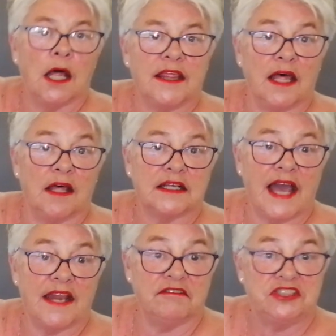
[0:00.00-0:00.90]
the
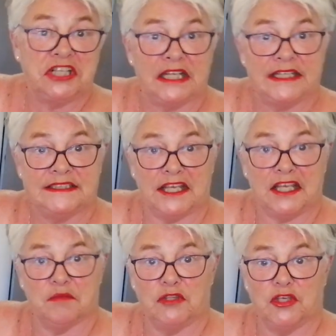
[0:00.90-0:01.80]
kind of chilies that
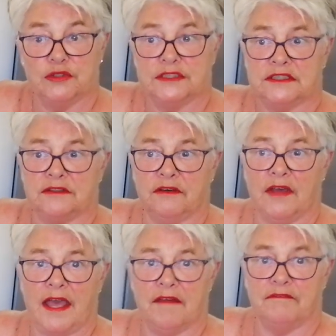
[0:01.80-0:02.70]
you use to
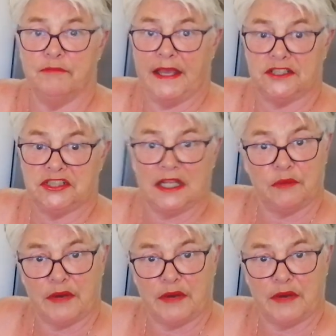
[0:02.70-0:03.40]
make chili